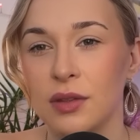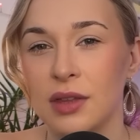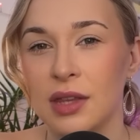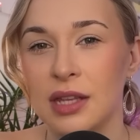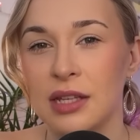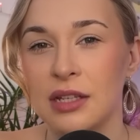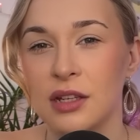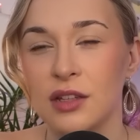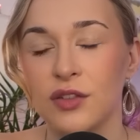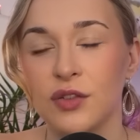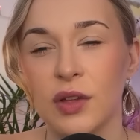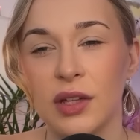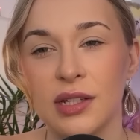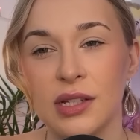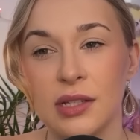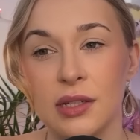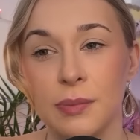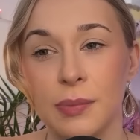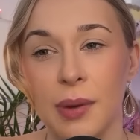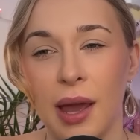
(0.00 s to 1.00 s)
it does feel like
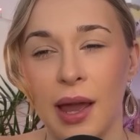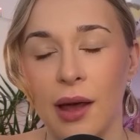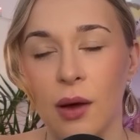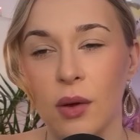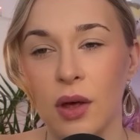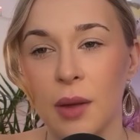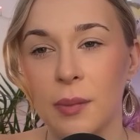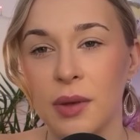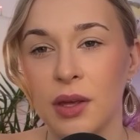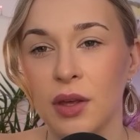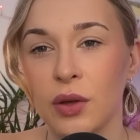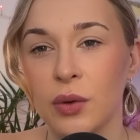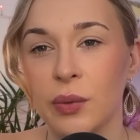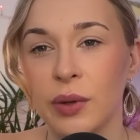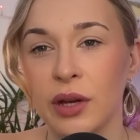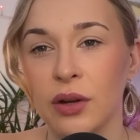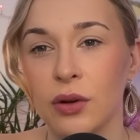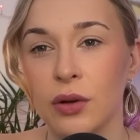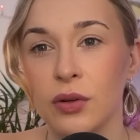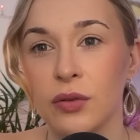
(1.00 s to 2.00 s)
there's a payout coming your
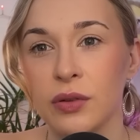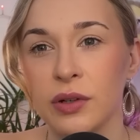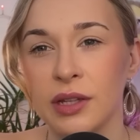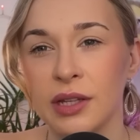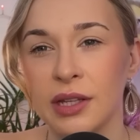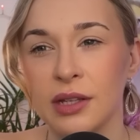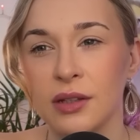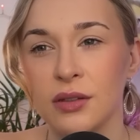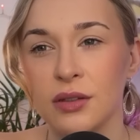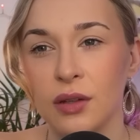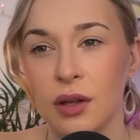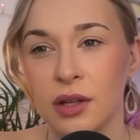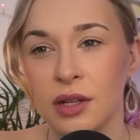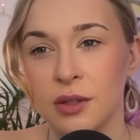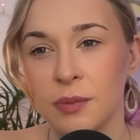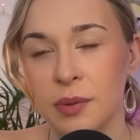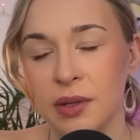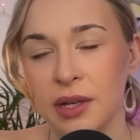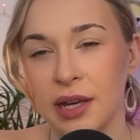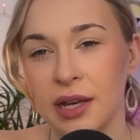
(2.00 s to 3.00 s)
way or a really
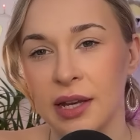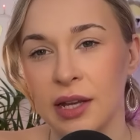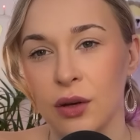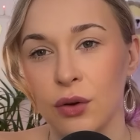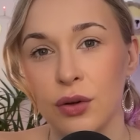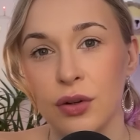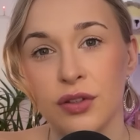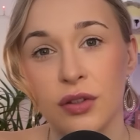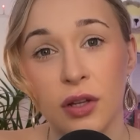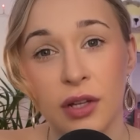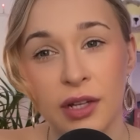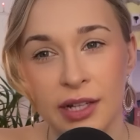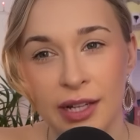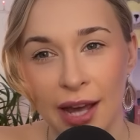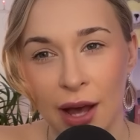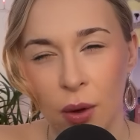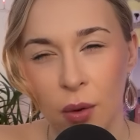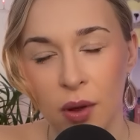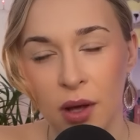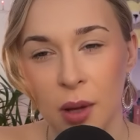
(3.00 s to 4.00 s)
solid beginning or a solid
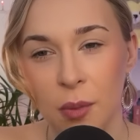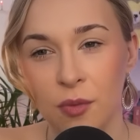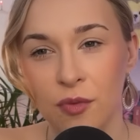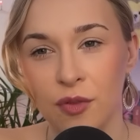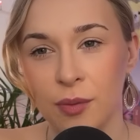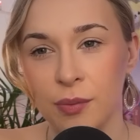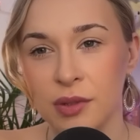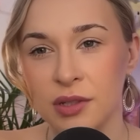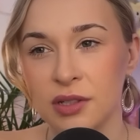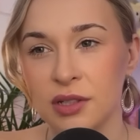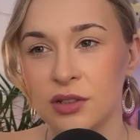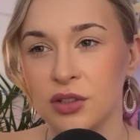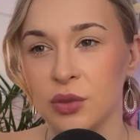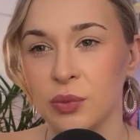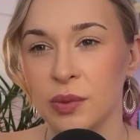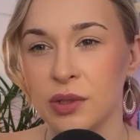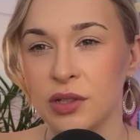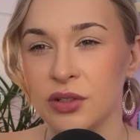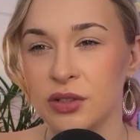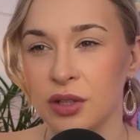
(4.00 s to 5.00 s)
outcome from the
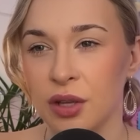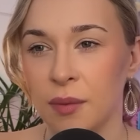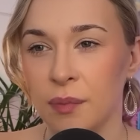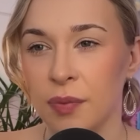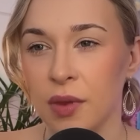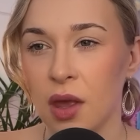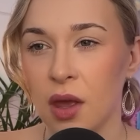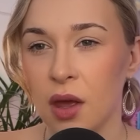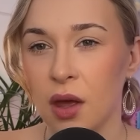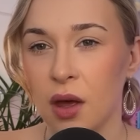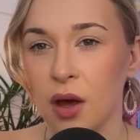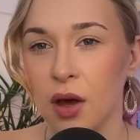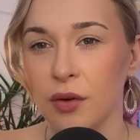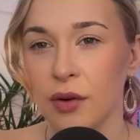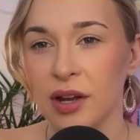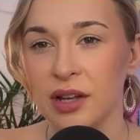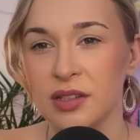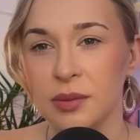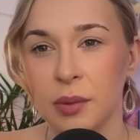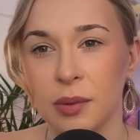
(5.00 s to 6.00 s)
situation. All
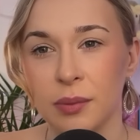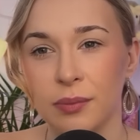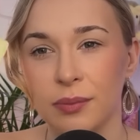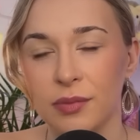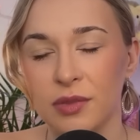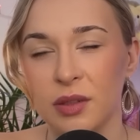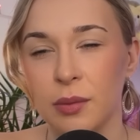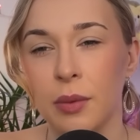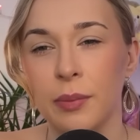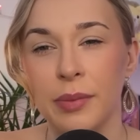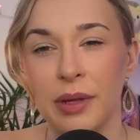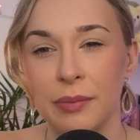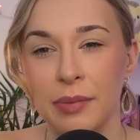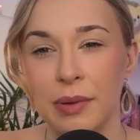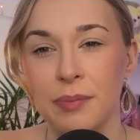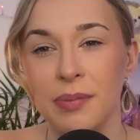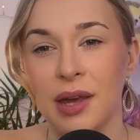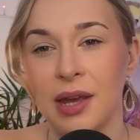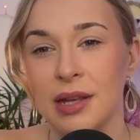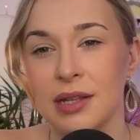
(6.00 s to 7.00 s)
right, so someone may be
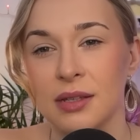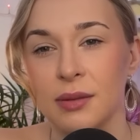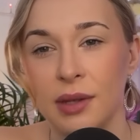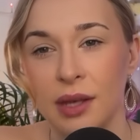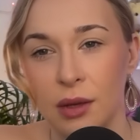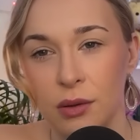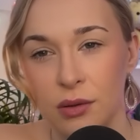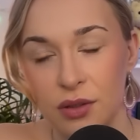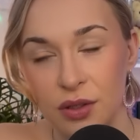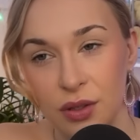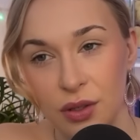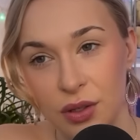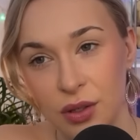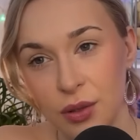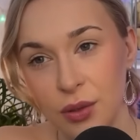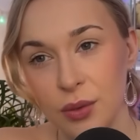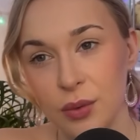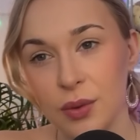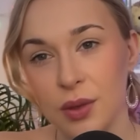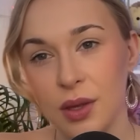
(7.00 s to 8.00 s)
paying something out to
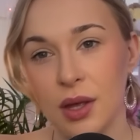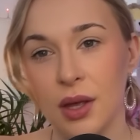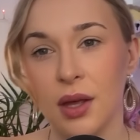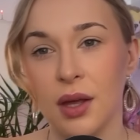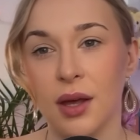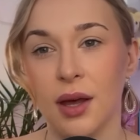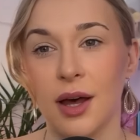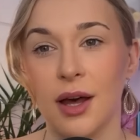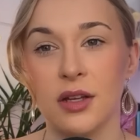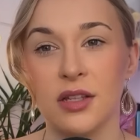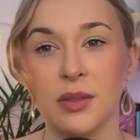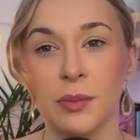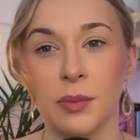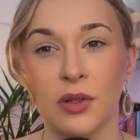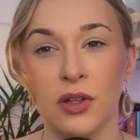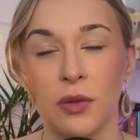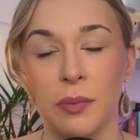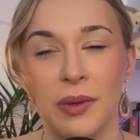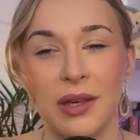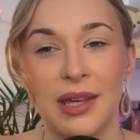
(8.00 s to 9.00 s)
you. Uh,
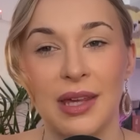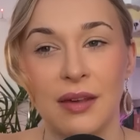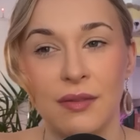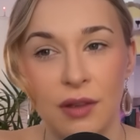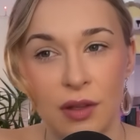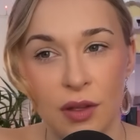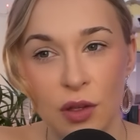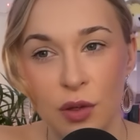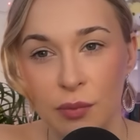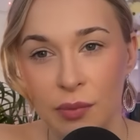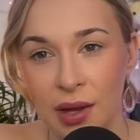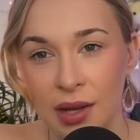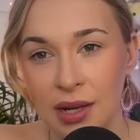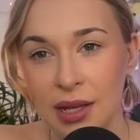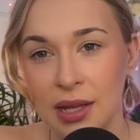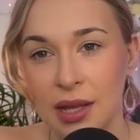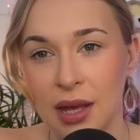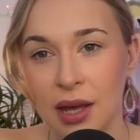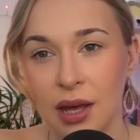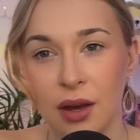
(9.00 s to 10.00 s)
someone could be giving you
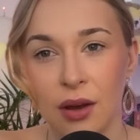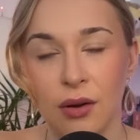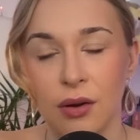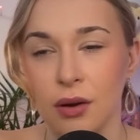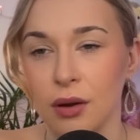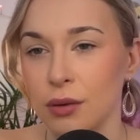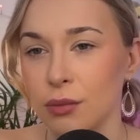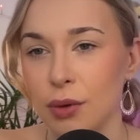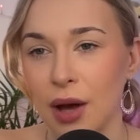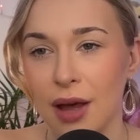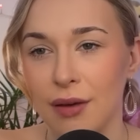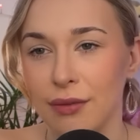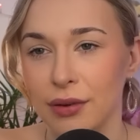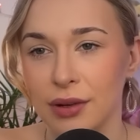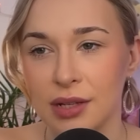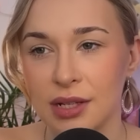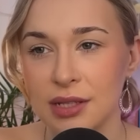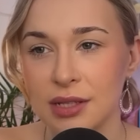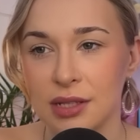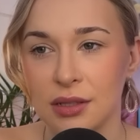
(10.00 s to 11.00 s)
money here or whatever
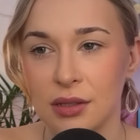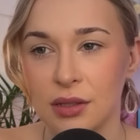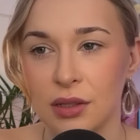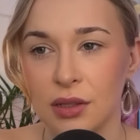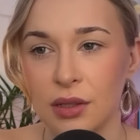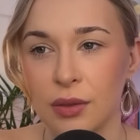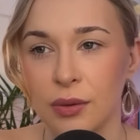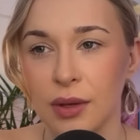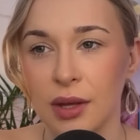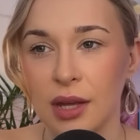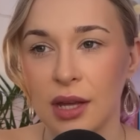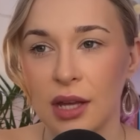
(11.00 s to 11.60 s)
this is to you.